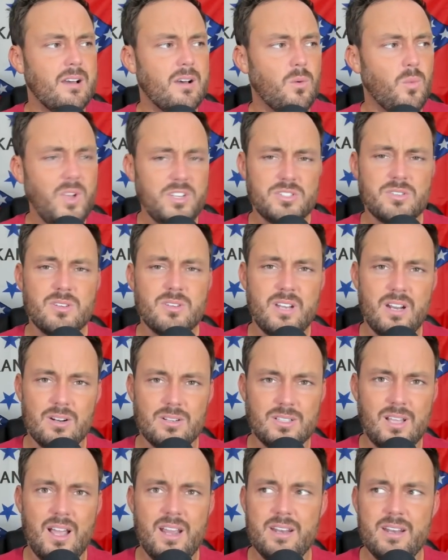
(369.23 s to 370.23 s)
Western
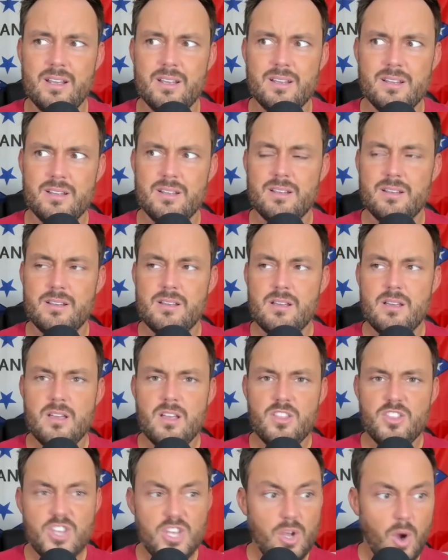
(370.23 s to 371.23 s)
Carolina,
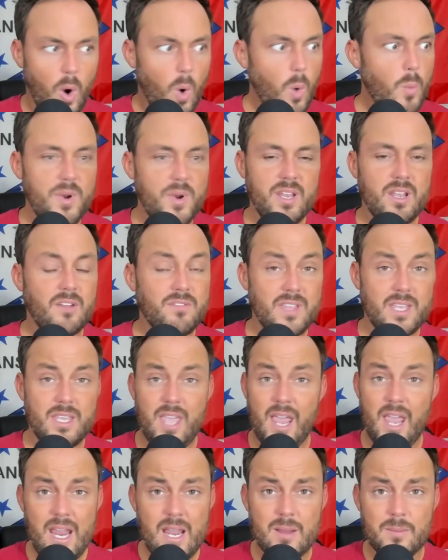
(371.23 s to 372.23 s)
the opening of the
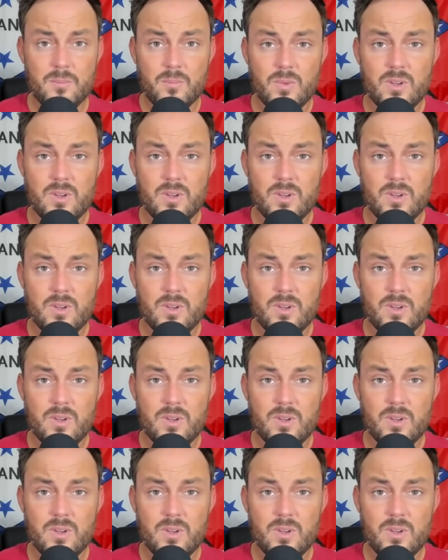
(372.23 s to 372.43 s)
game,